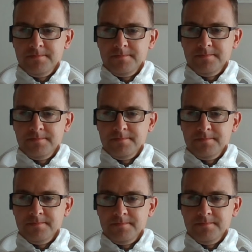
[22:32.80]

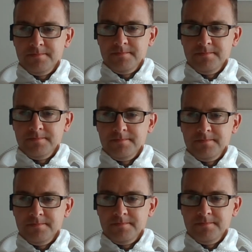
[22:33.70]

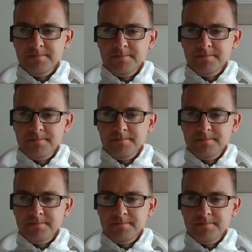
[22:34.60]

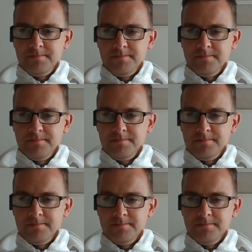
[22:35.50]

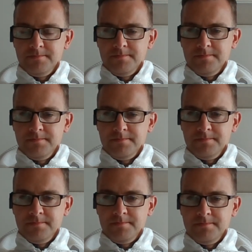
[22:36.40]

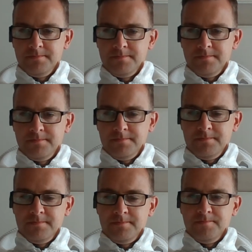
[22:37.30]

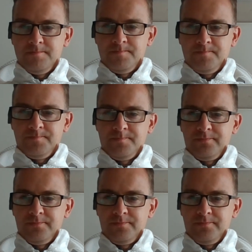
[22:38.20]
Nobody speaks.